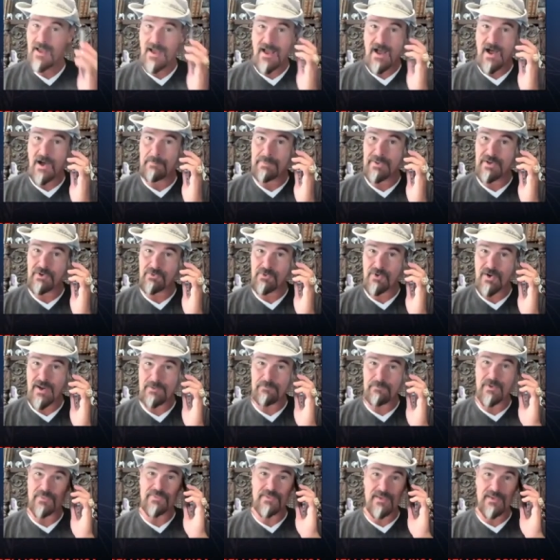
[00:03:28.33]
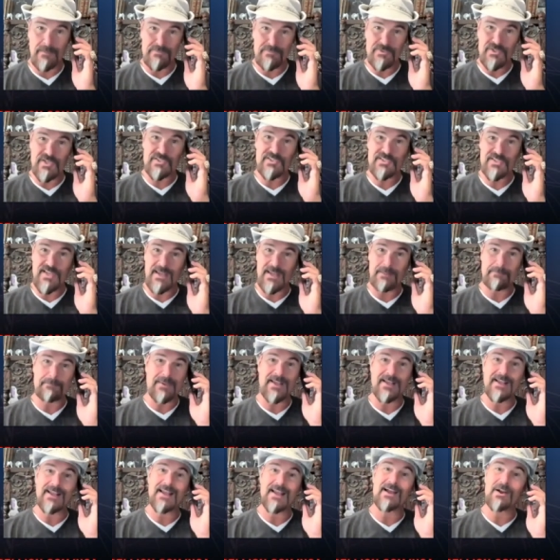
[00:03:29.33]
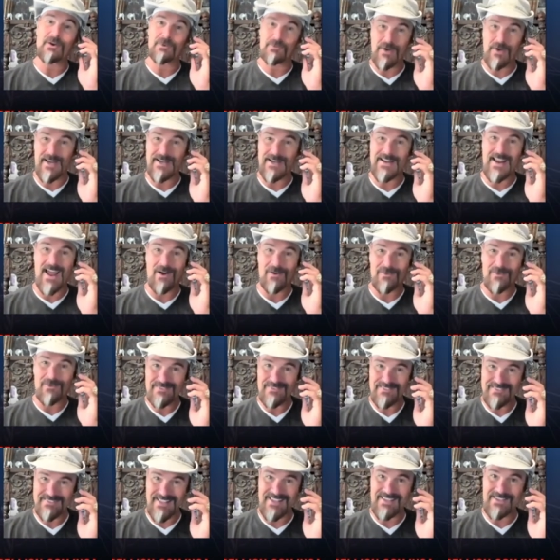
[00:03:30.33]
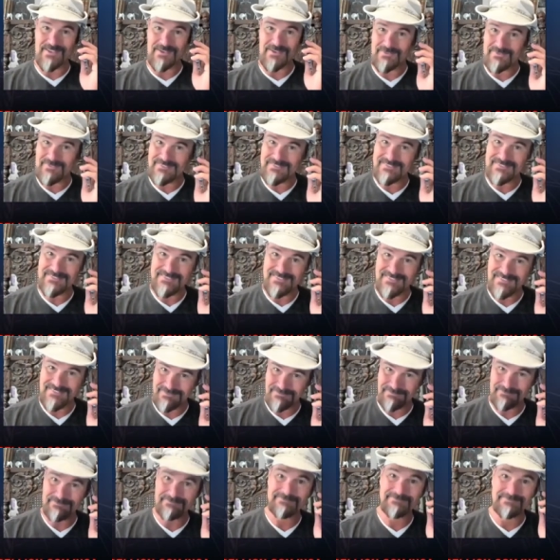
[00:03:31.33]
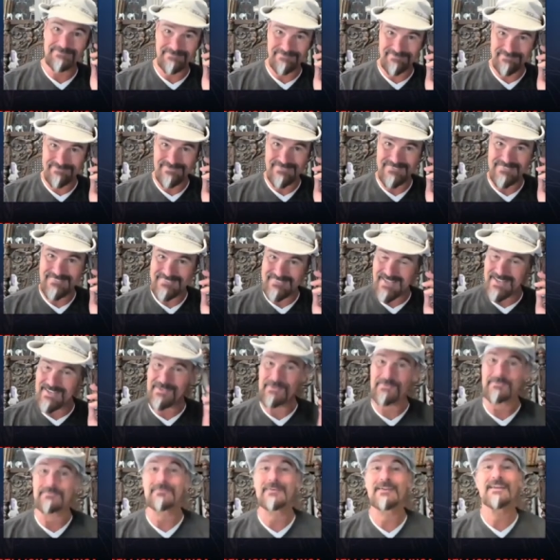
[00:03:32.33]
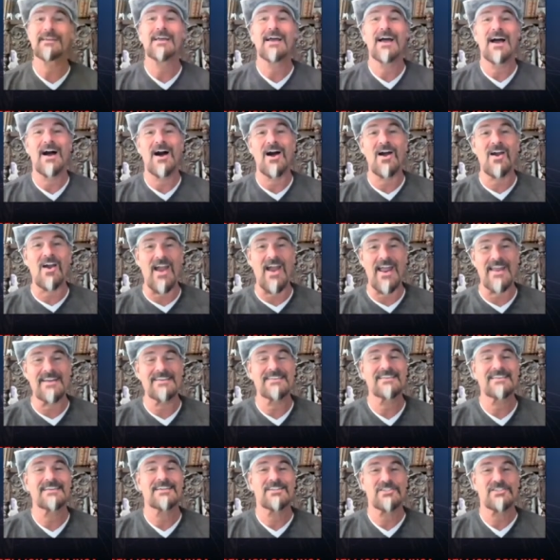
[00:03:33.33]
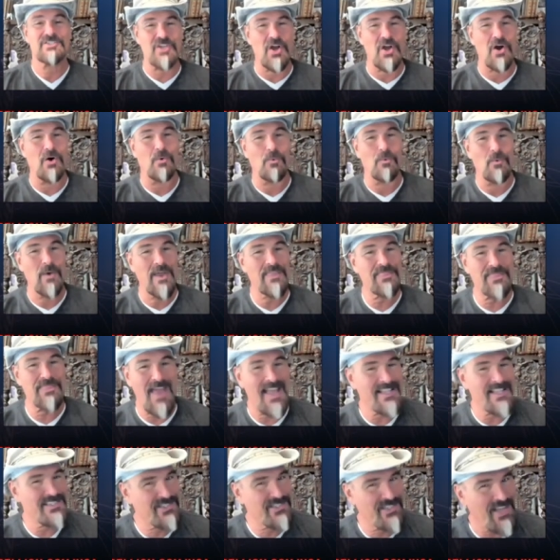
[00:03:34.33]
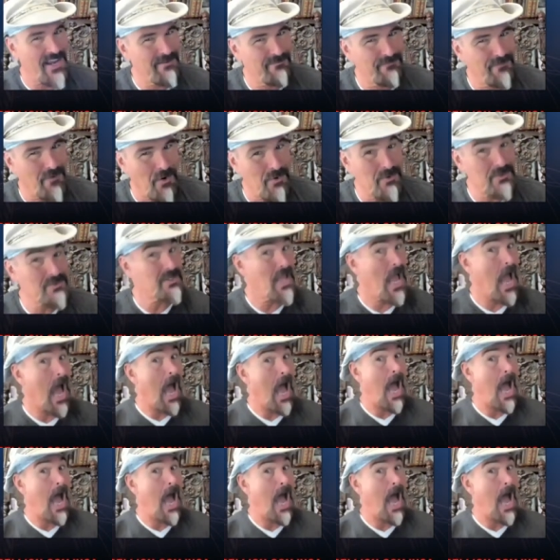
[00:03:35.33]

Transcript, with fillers: I'll be right with you. I'm just taping uh, right now. Thank you. Thank you. All right. So, with that said, folks,